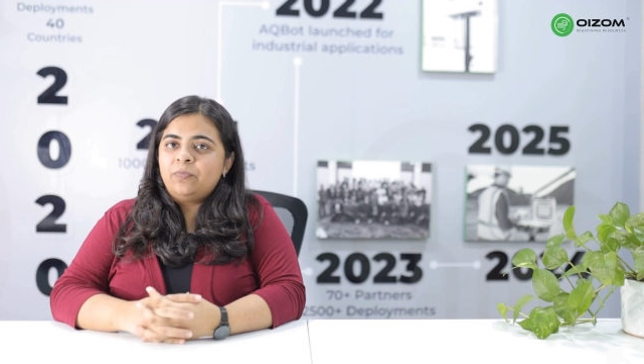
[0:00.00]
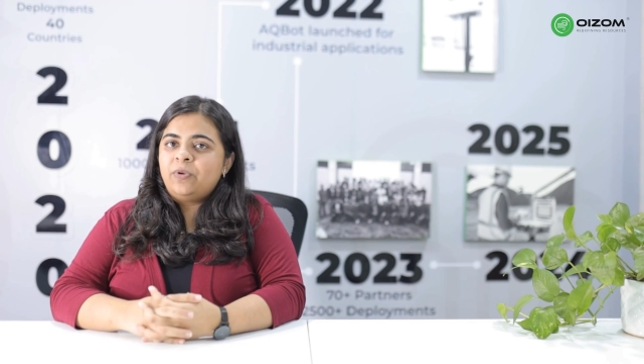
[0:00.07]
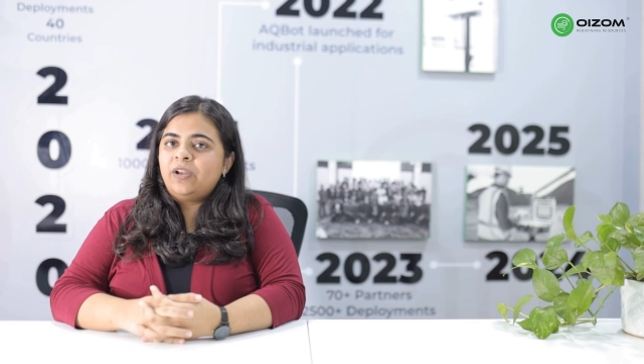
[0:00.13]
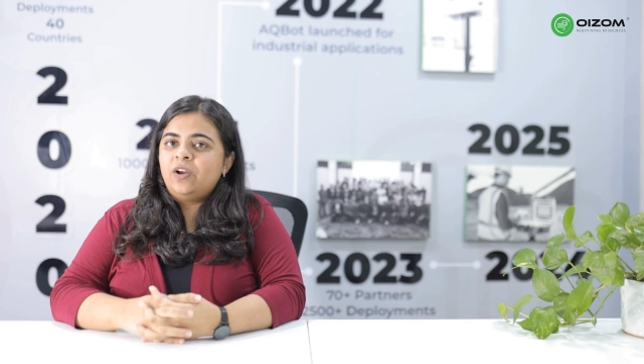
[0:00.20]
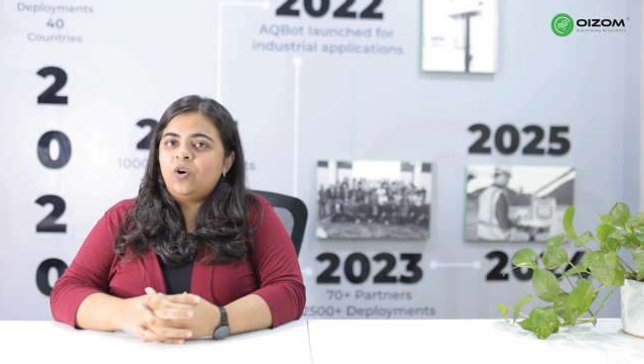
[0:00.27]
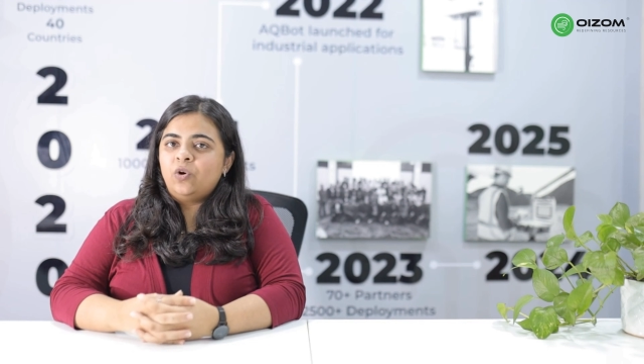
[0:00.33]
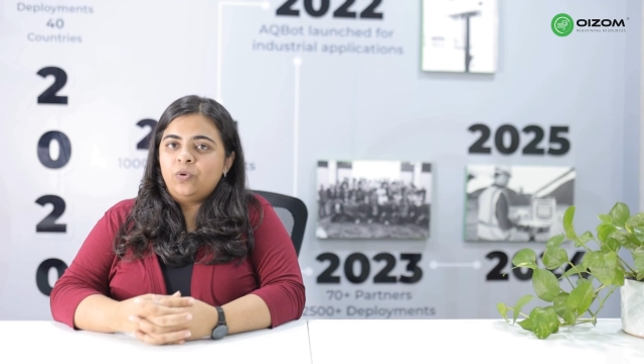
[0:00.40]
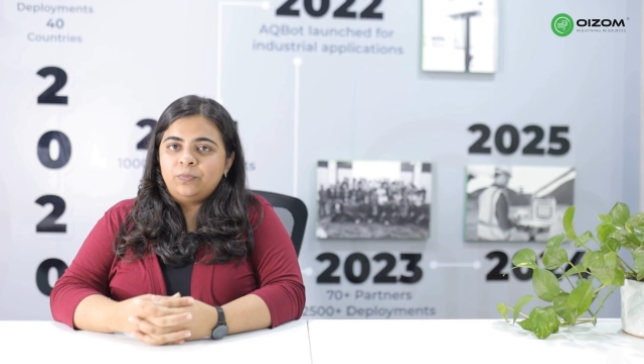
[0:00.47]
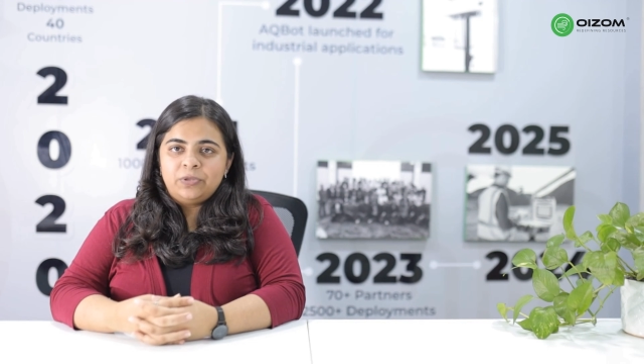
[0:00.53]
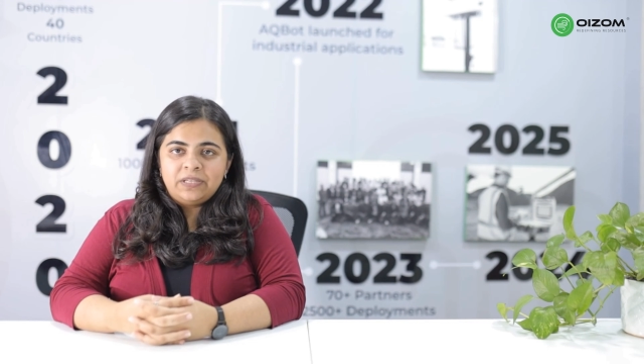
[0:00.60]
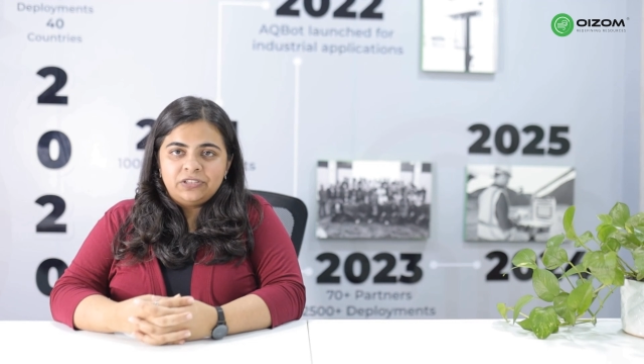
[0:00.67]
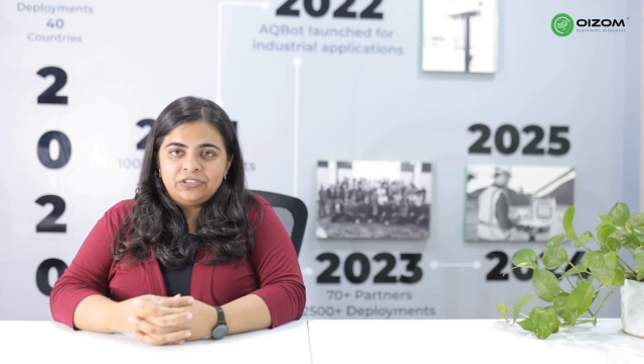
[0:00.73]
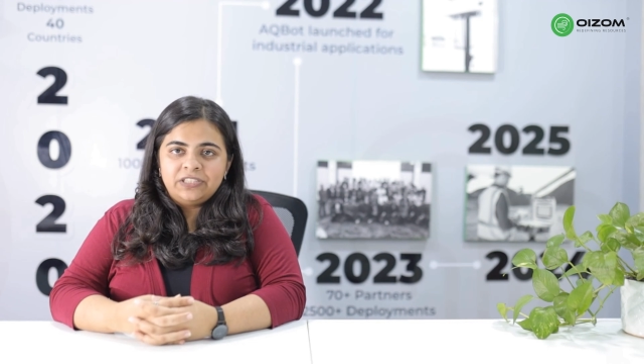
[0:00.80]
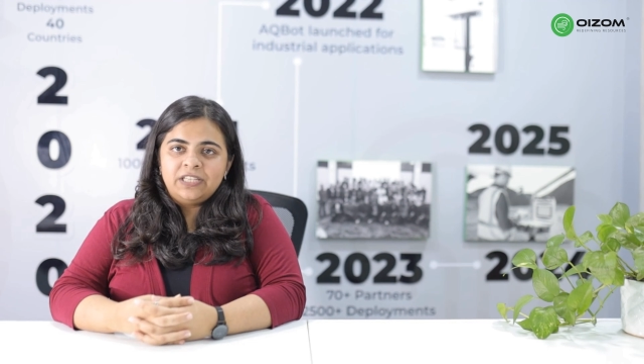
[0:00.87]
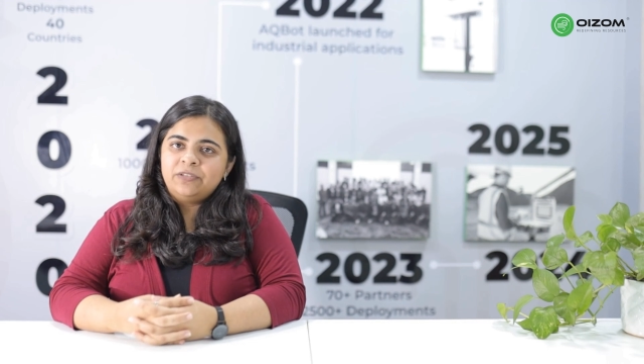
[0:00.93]
We hope
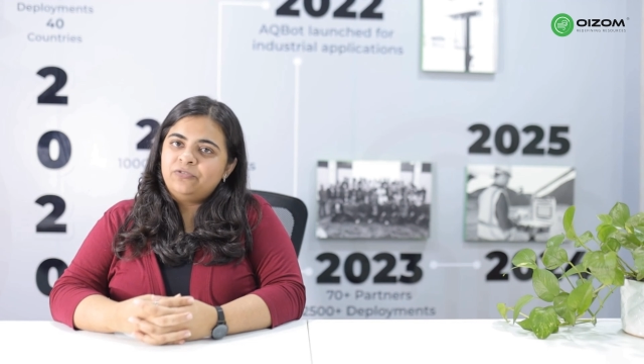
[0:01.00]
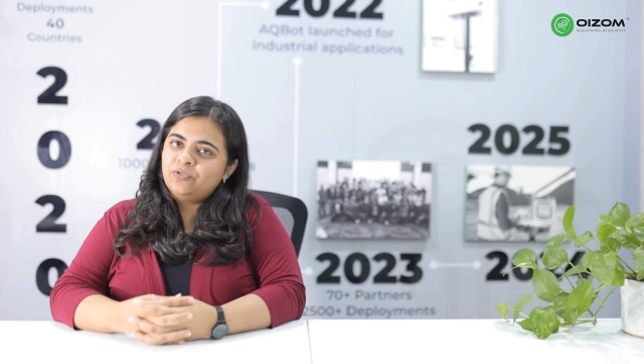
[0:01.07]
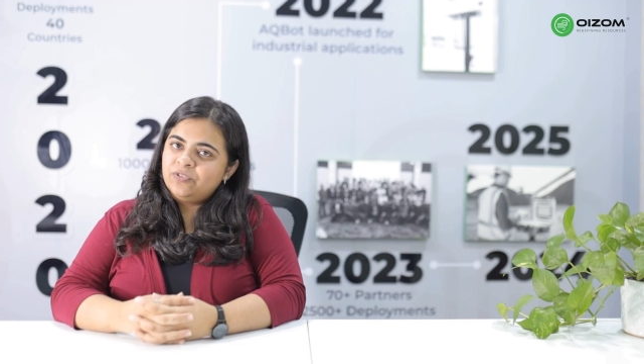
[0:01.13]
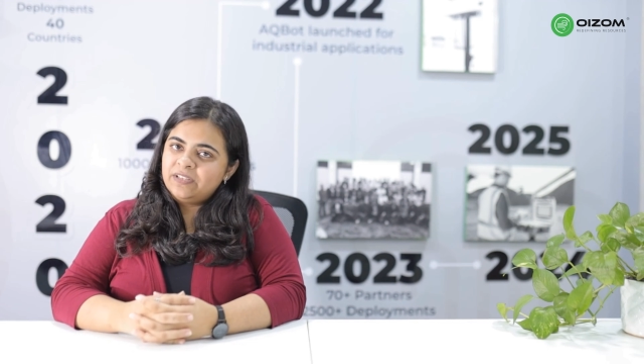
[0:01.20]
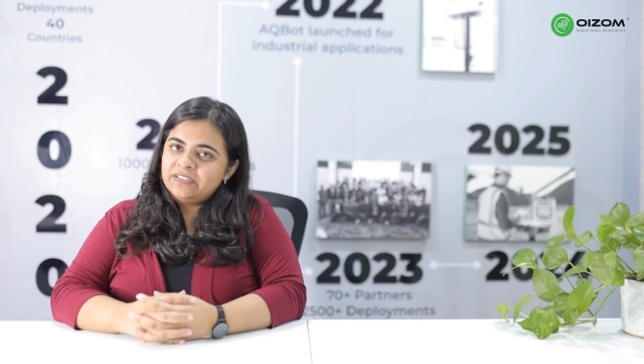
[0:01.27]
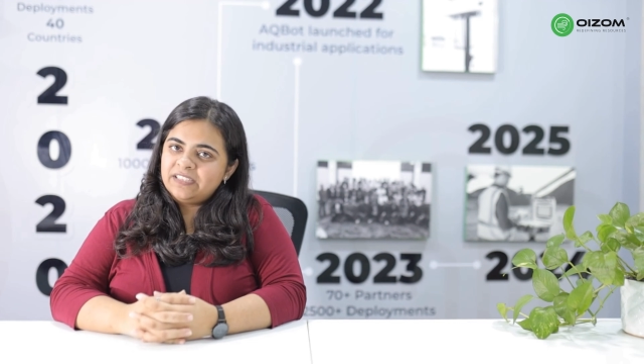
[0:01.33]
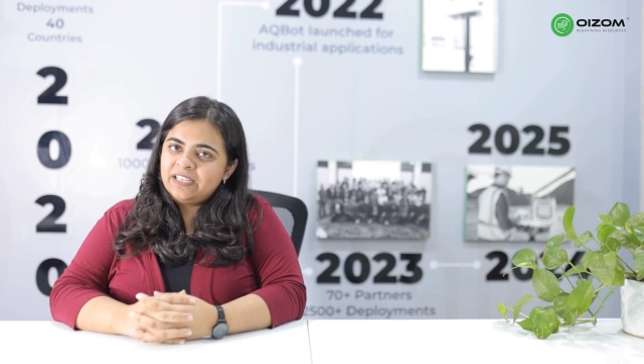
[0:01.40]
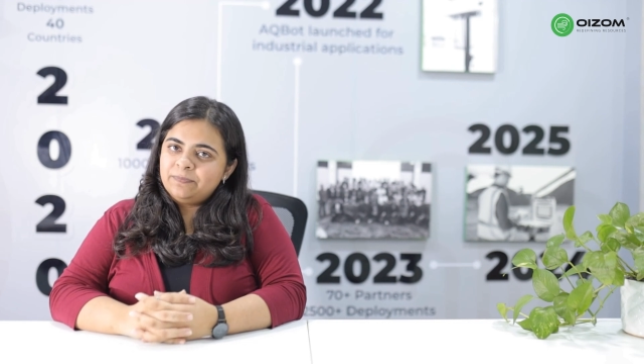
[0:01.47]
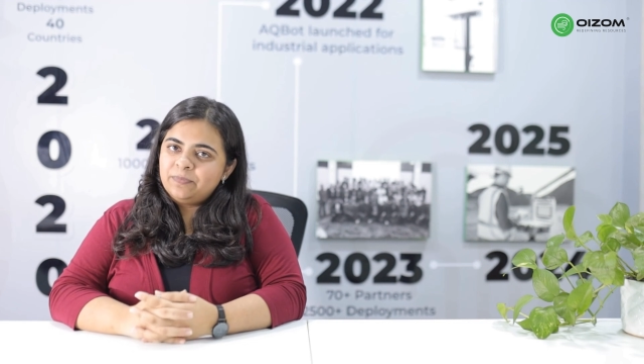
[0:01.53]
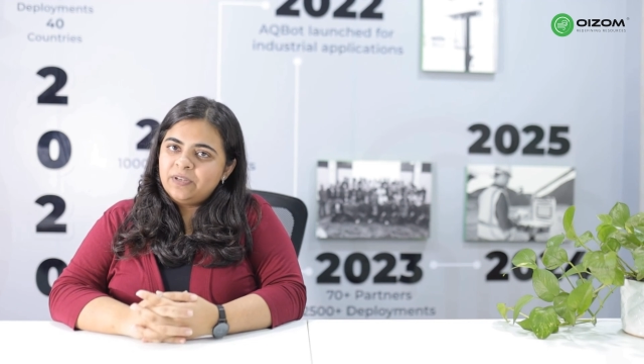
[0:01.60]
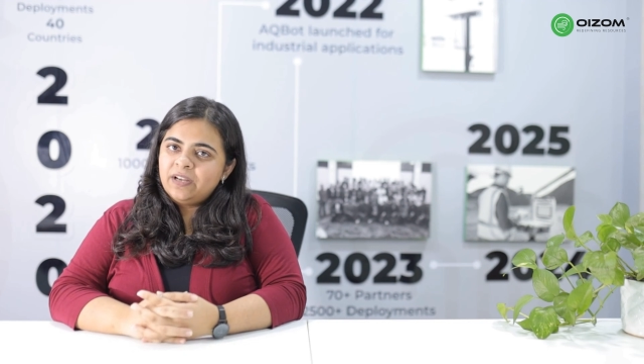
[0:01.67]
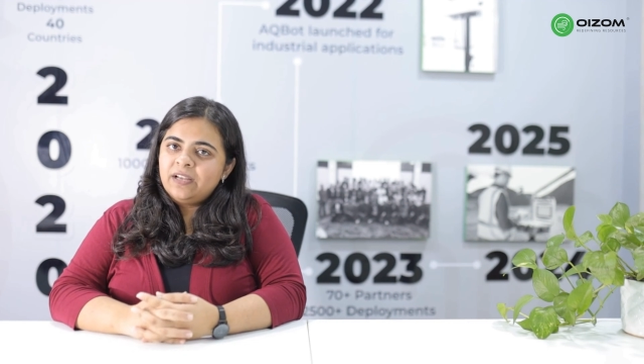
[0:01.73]
this gave you a deeper